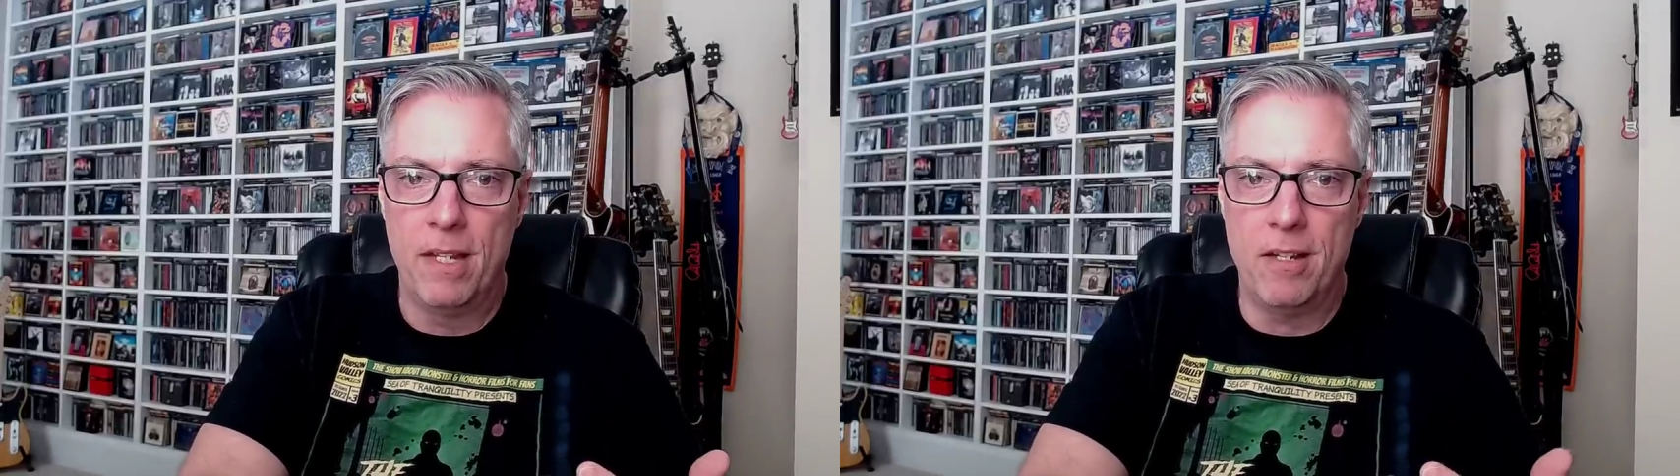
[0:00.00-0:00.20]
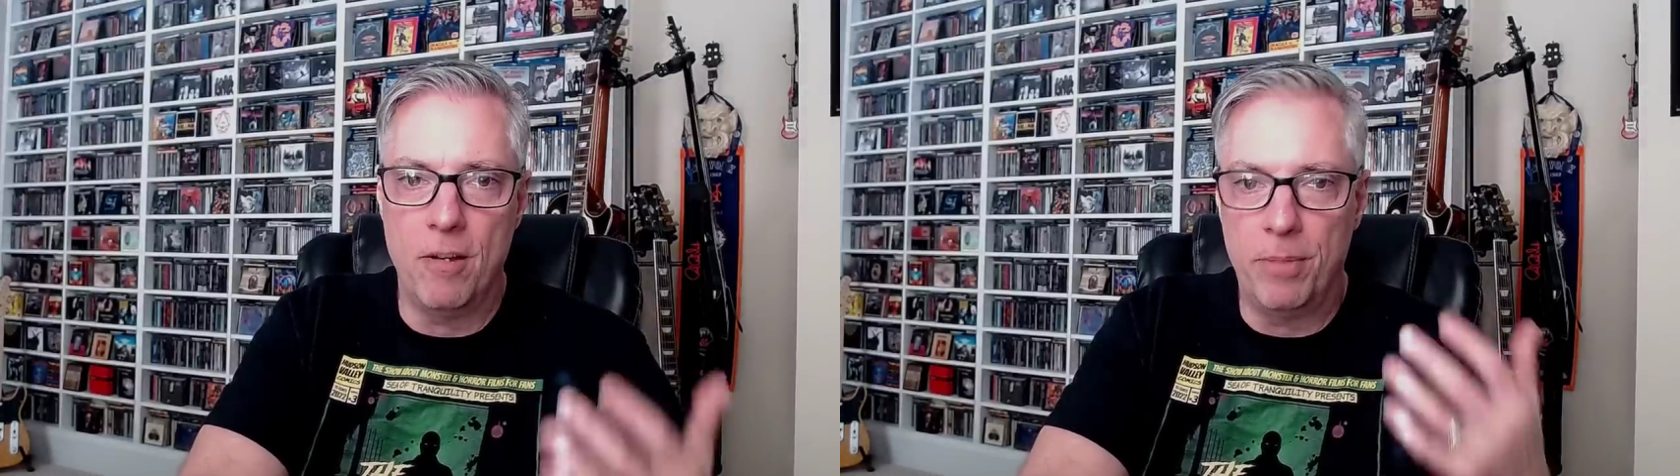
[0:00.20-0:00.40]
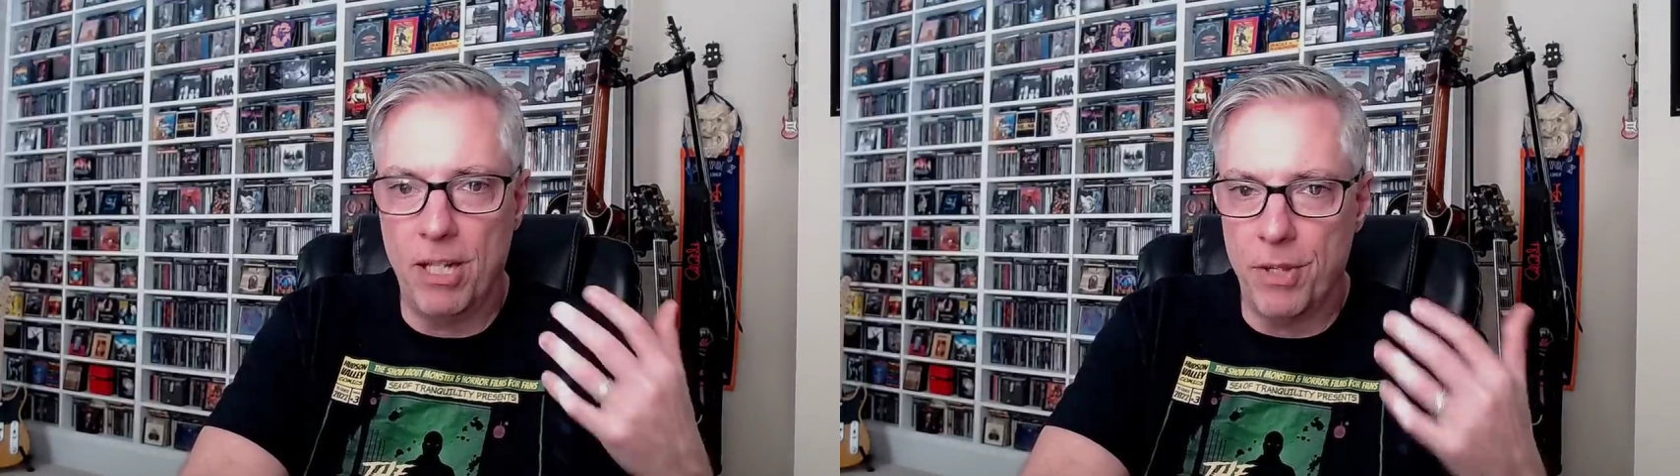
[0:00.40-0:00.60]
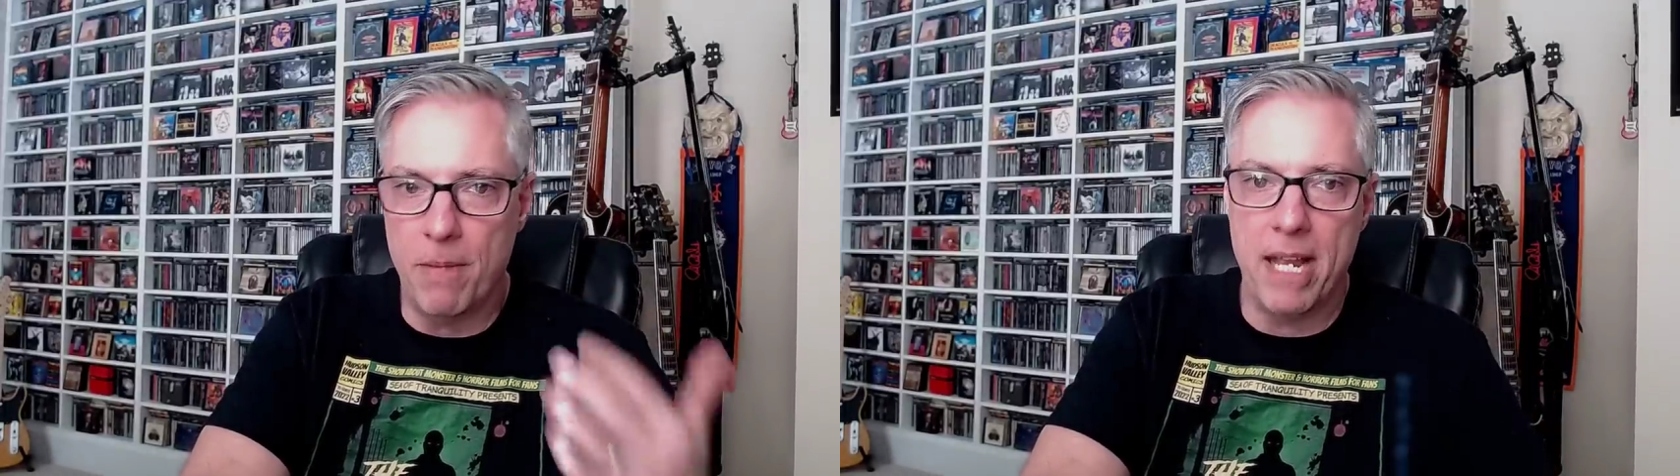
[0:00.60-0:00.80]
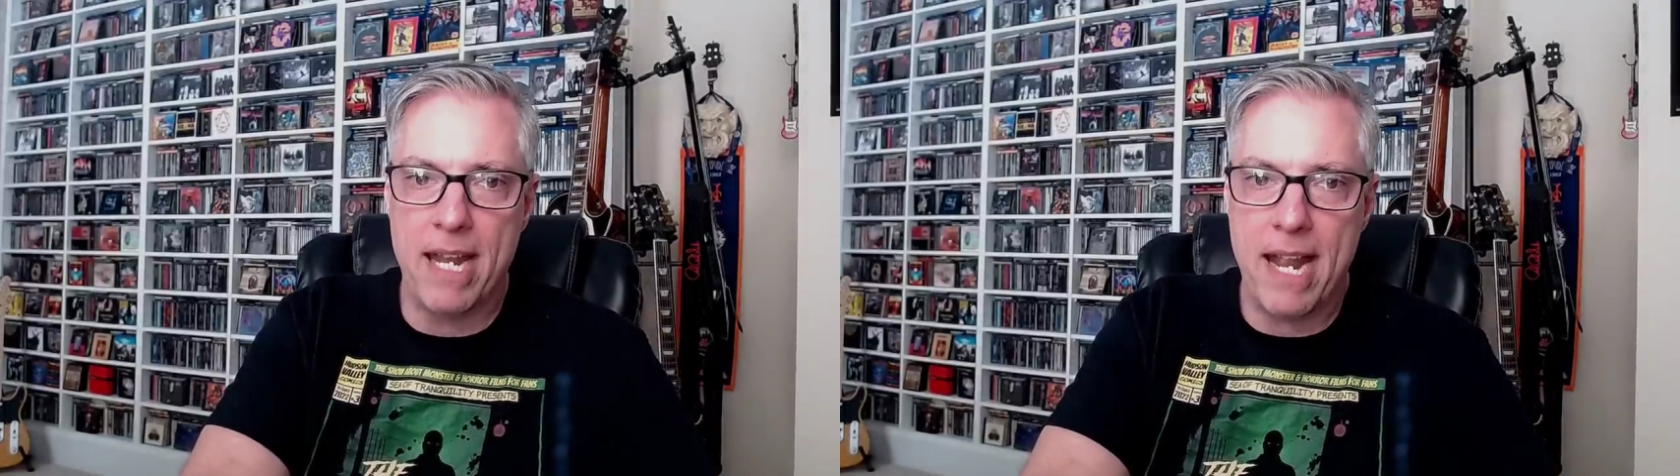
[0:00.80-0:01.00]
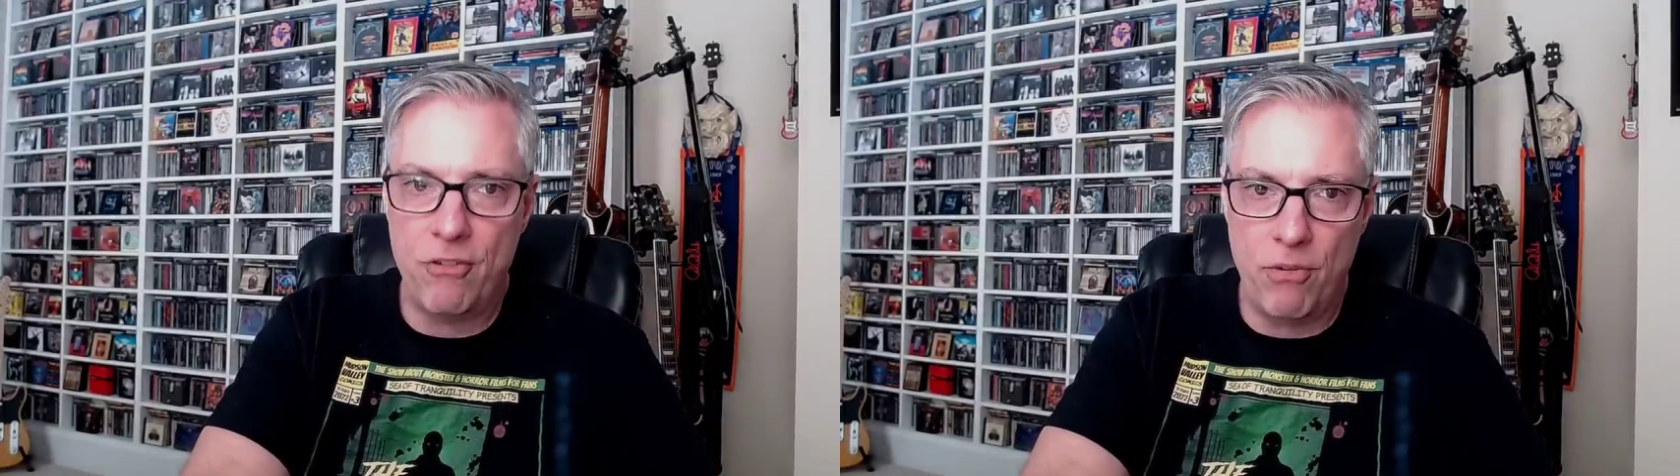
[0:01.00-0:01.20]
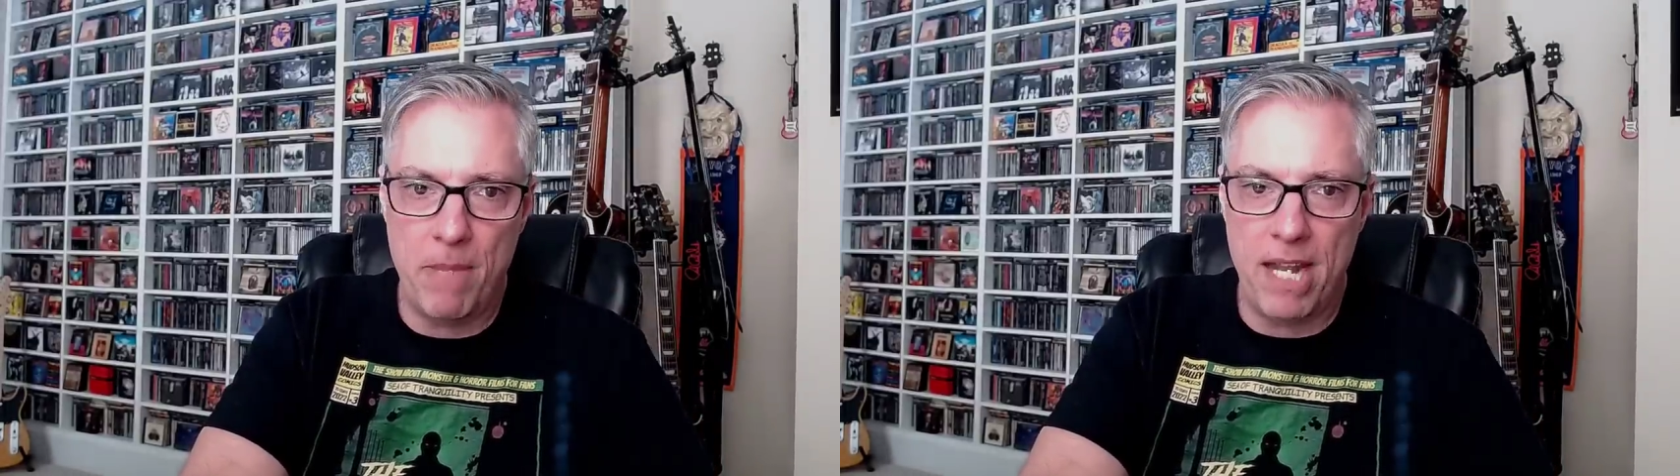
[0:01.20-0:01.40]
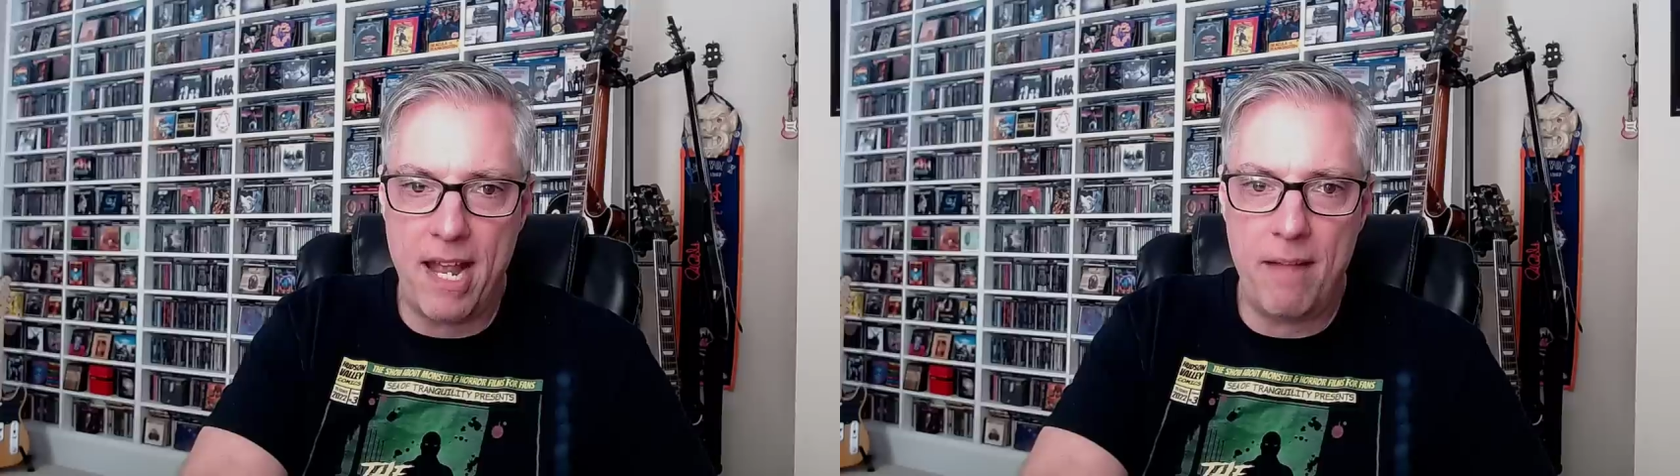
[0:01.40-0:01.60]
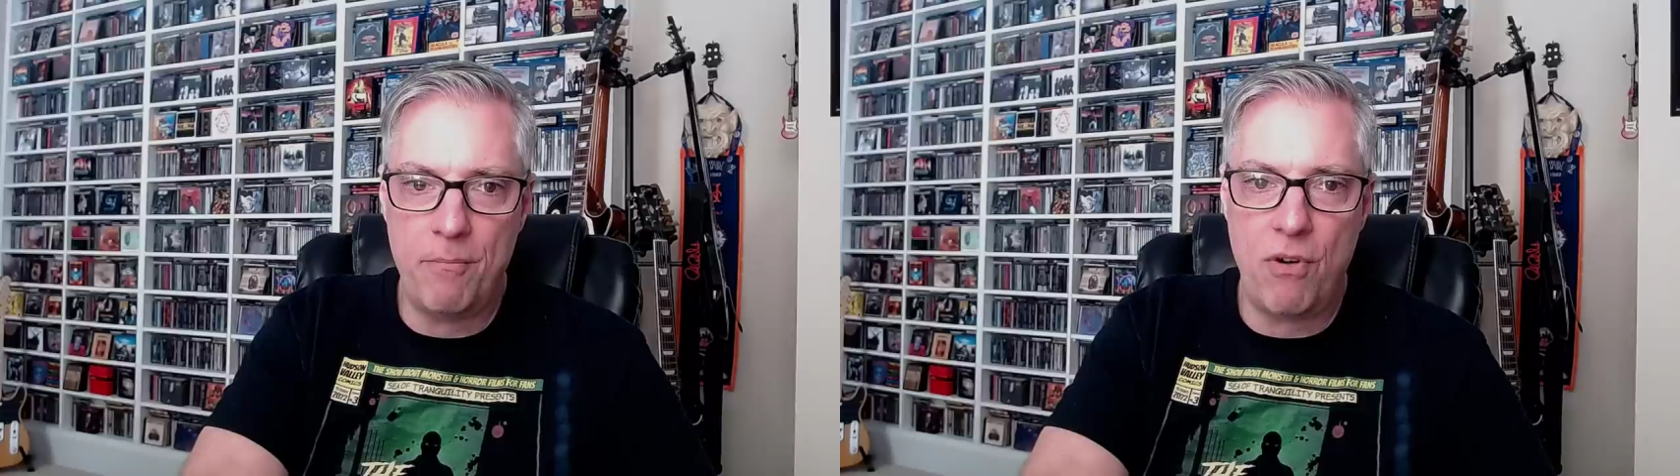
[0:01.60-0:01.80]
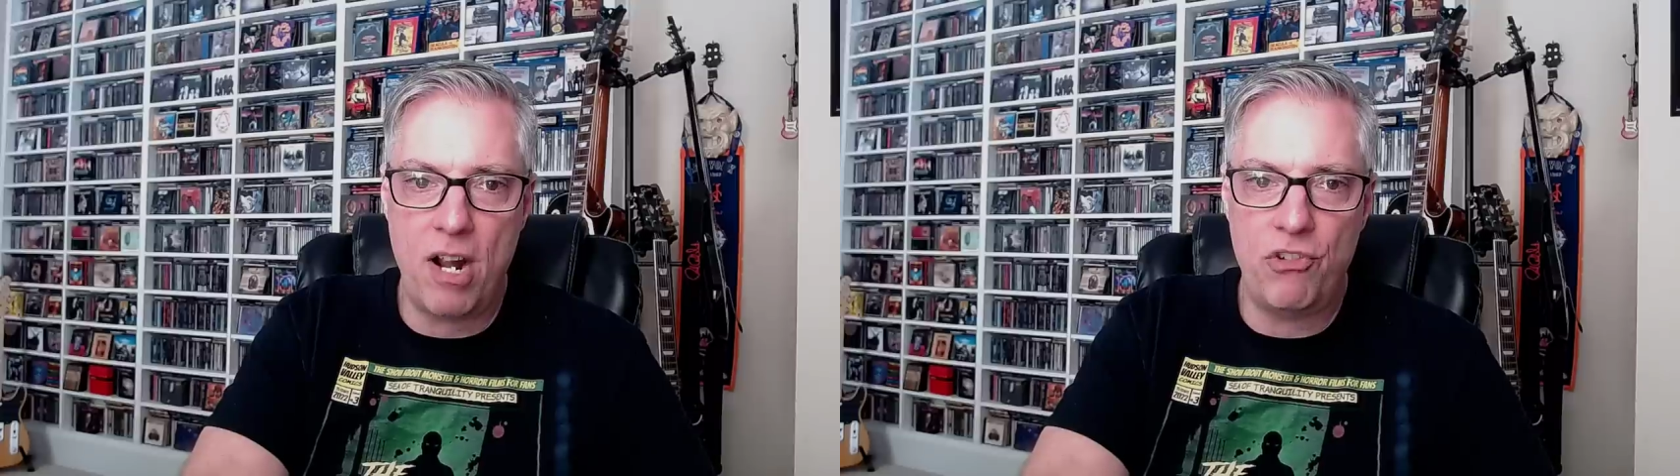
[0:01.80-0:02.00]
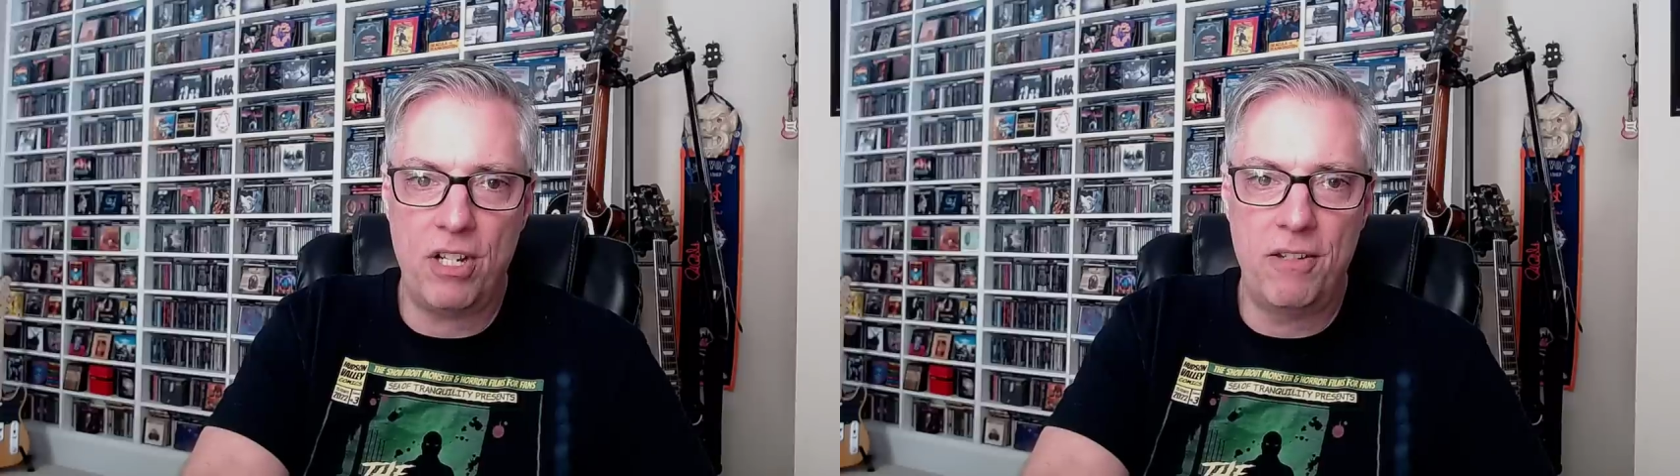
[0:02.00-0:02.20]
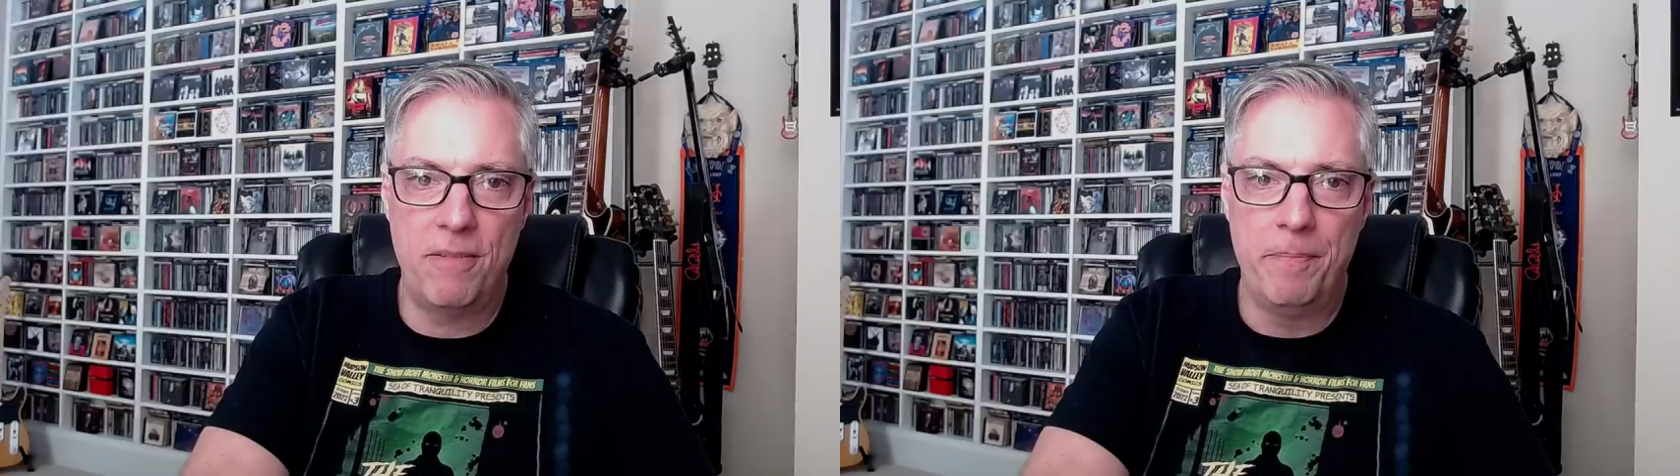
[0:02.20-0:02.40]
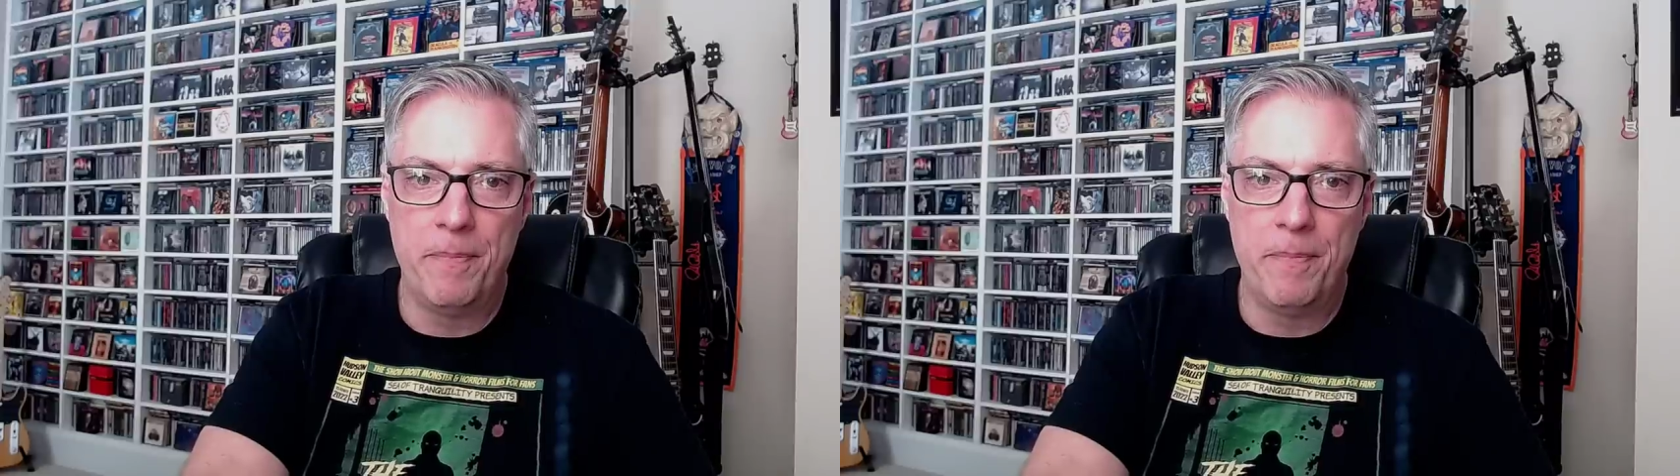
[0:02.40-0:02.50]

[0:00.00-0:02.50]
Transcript: you know, he played with the Manhattan Manhattan Project.